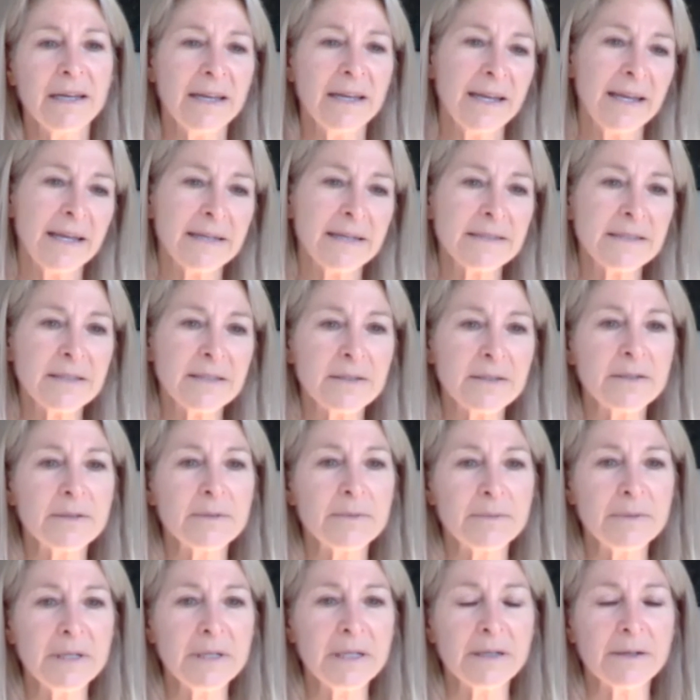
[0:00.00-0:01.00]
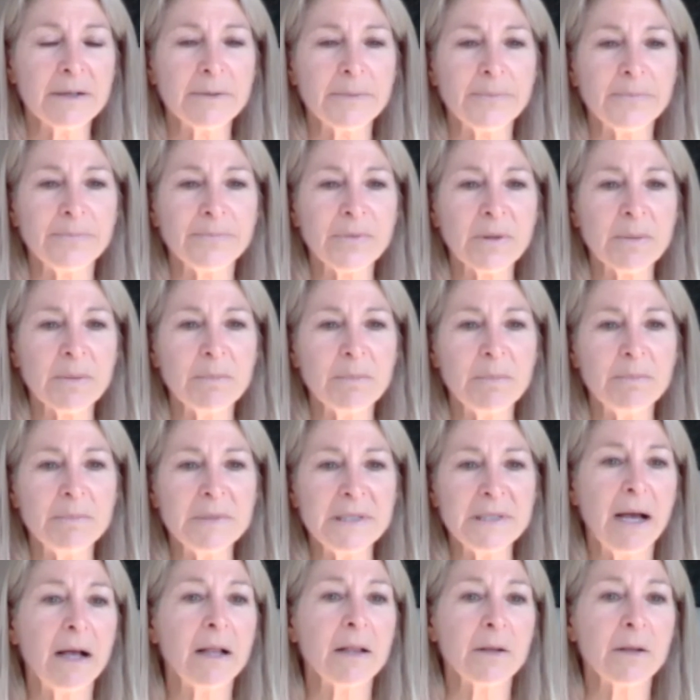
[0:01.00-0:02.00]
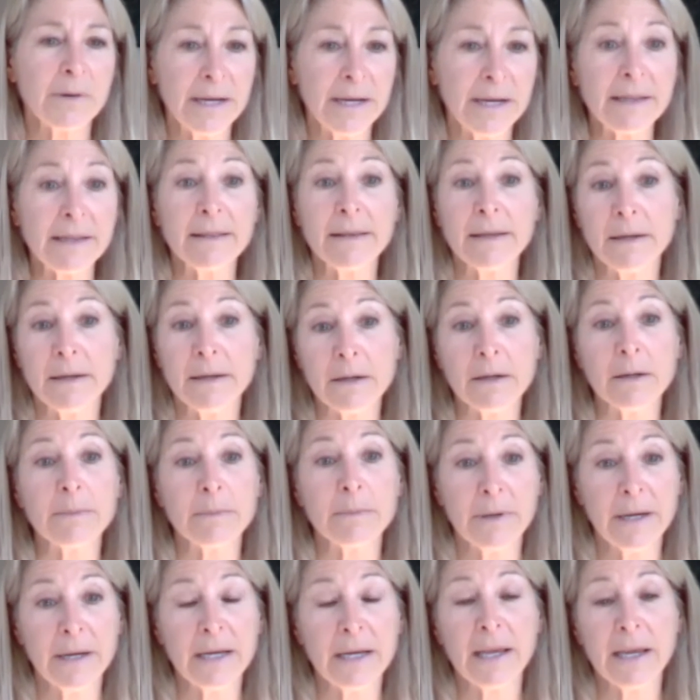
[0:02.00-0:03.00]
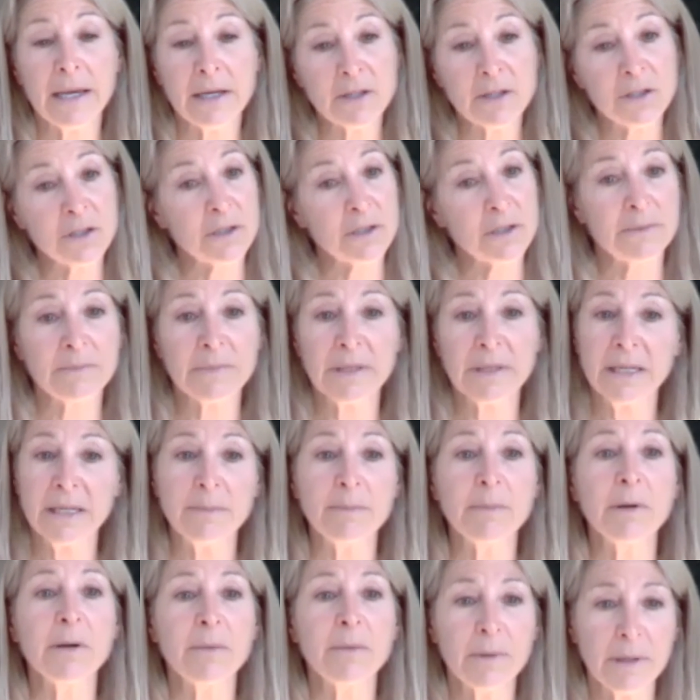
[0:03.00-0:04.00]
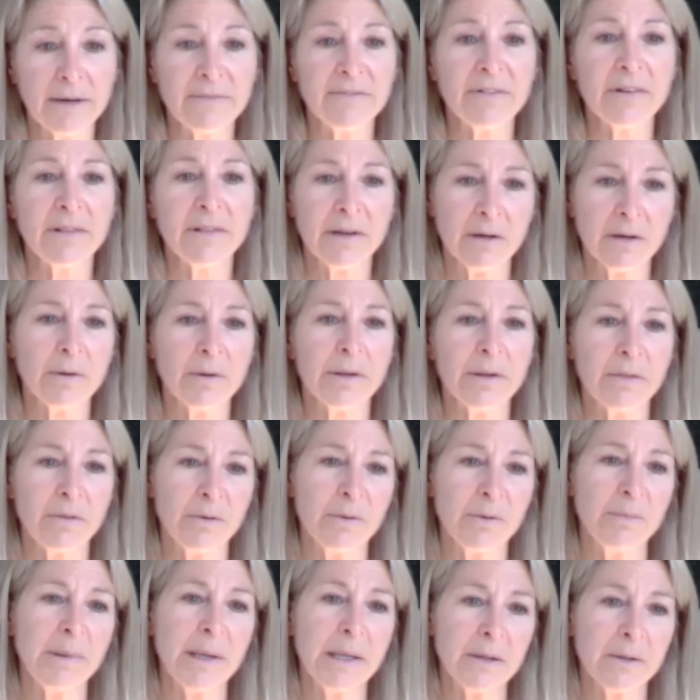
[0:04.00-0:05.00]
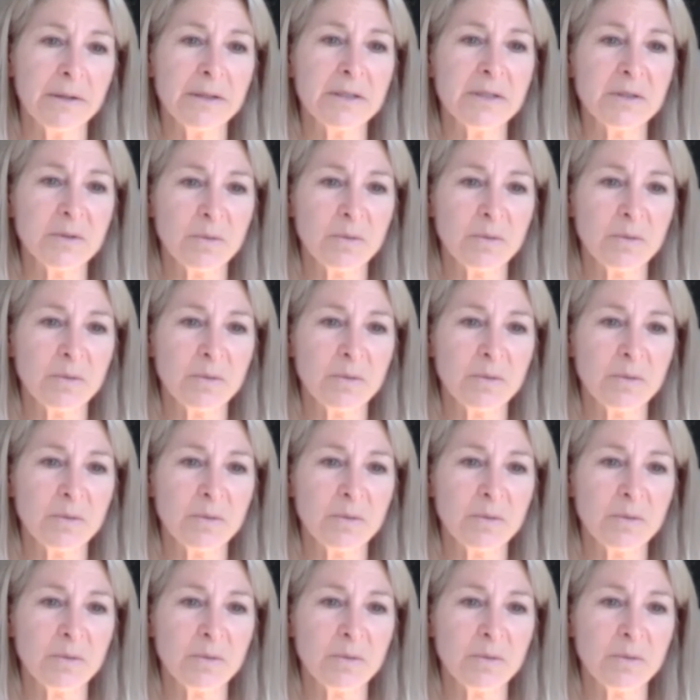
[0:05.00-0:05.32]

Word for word: and to, you know, tolerate their radiation, chemo, whatever they're going through better as